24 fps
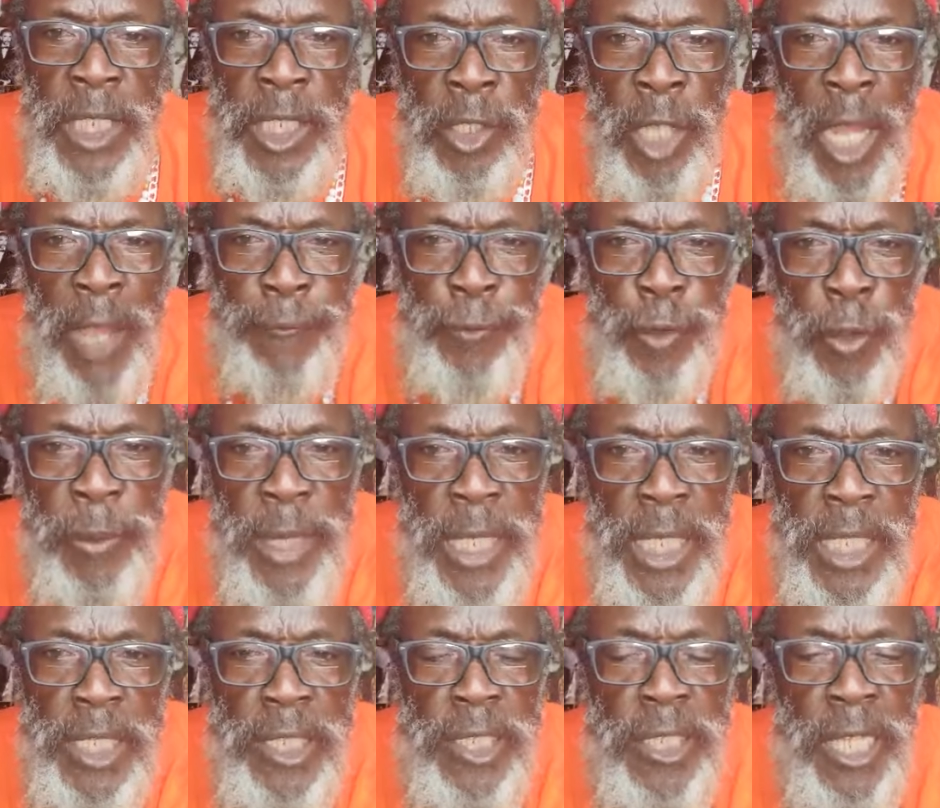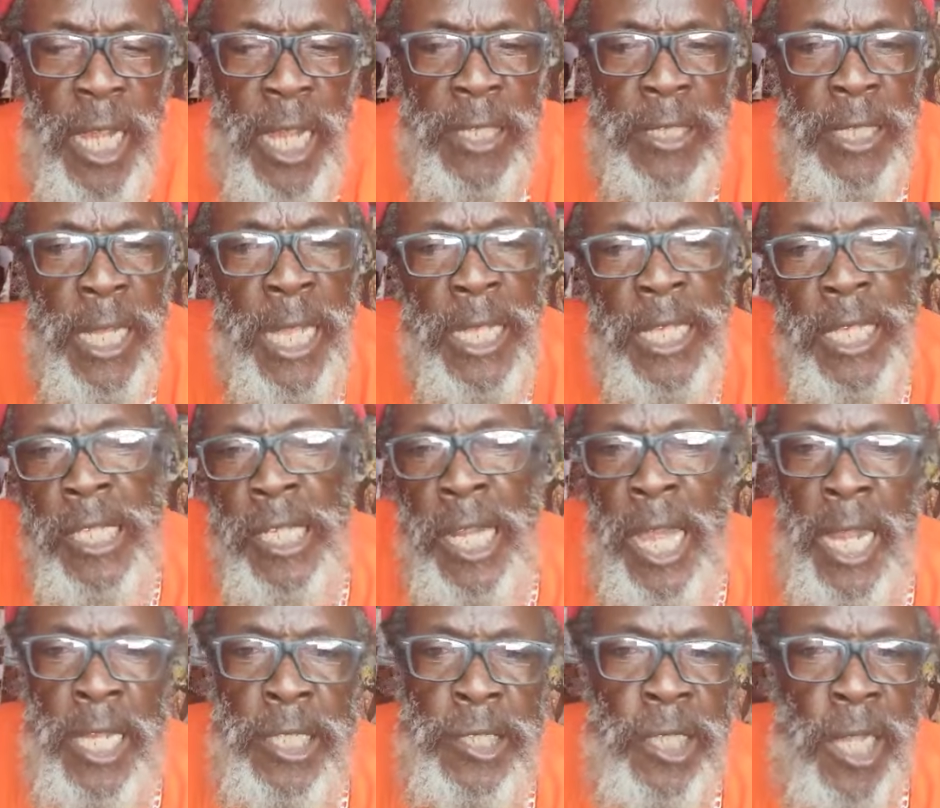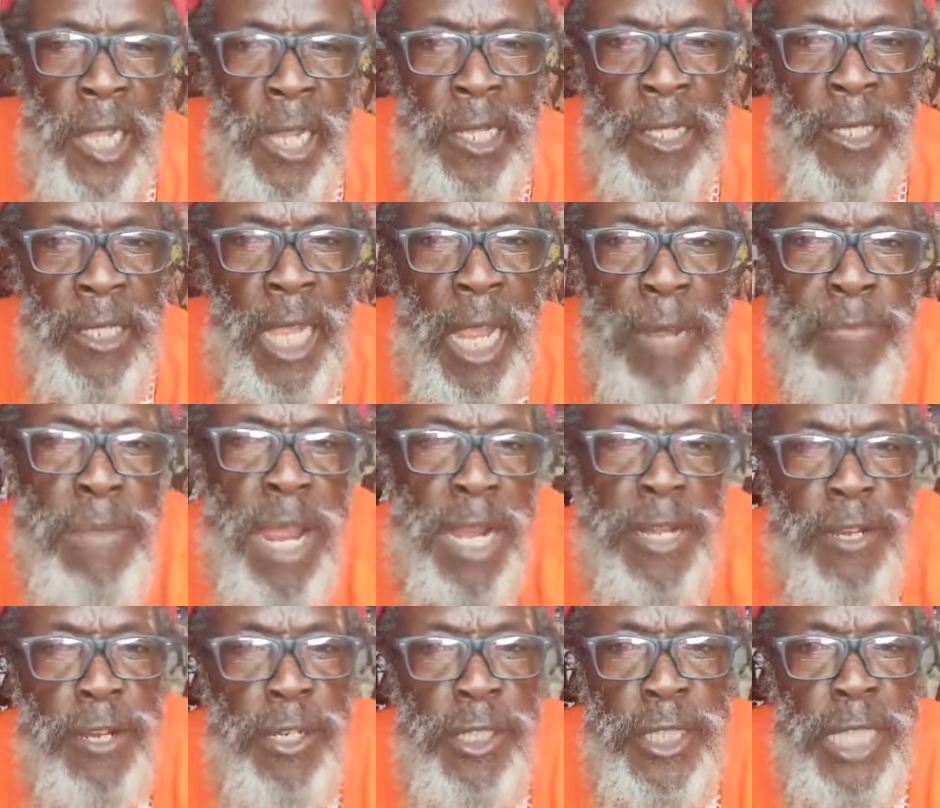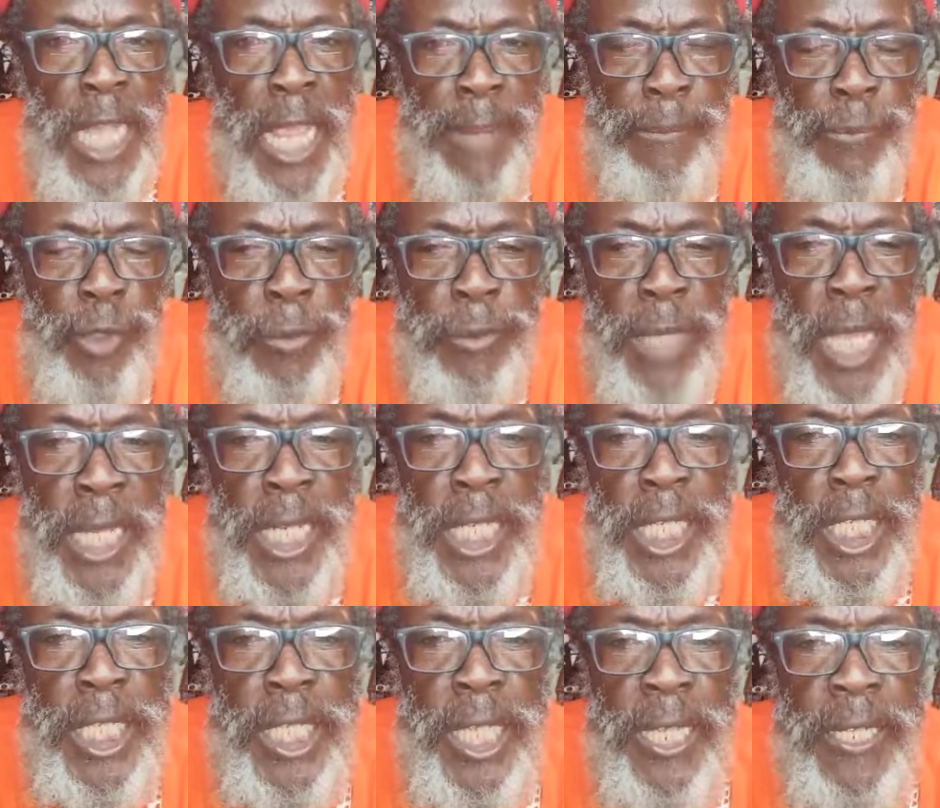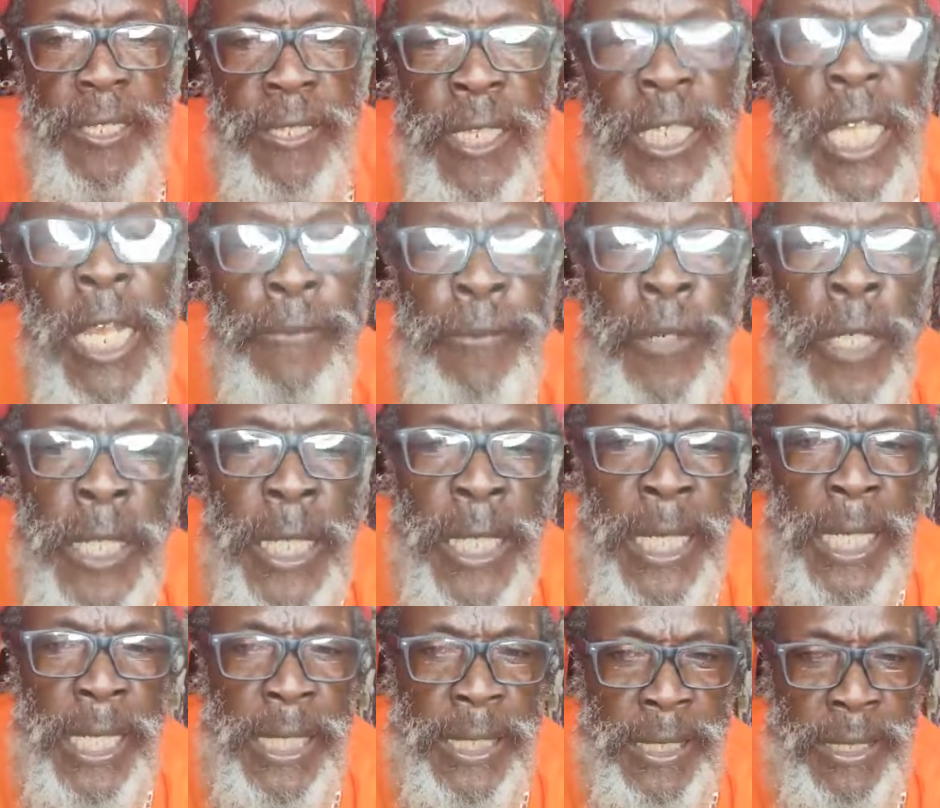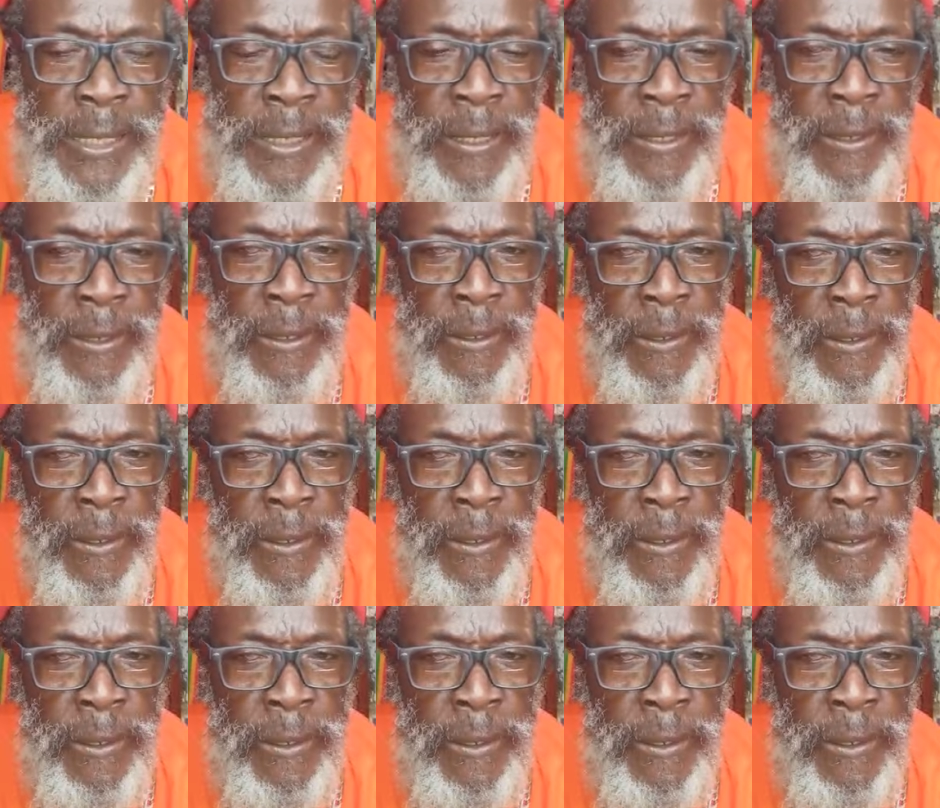It don't have to be instant like Elijah. Because matter of time, no, me I give the king 7 days.